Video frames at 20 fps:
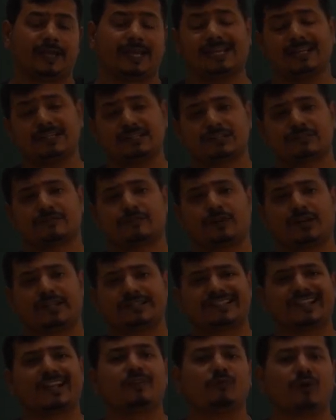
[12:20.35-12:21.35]
Hence, for
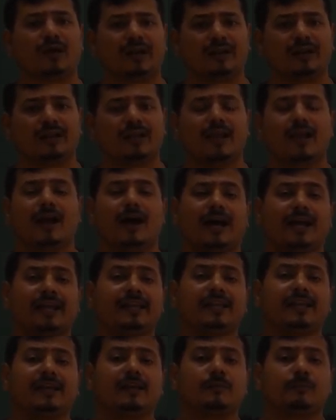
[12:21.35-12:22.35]
SN1, I
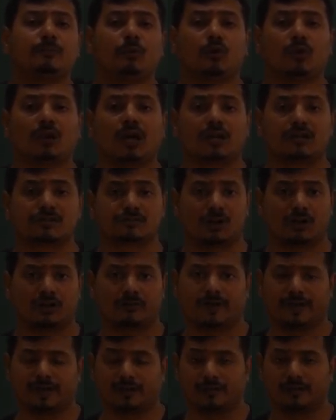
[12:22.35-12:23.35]
need a polar
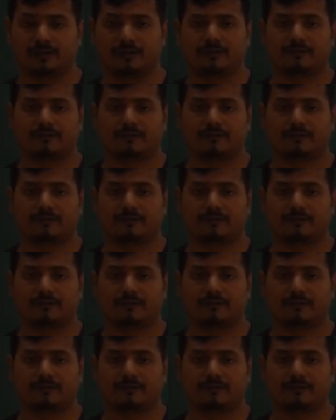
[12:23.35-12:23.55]
solvent.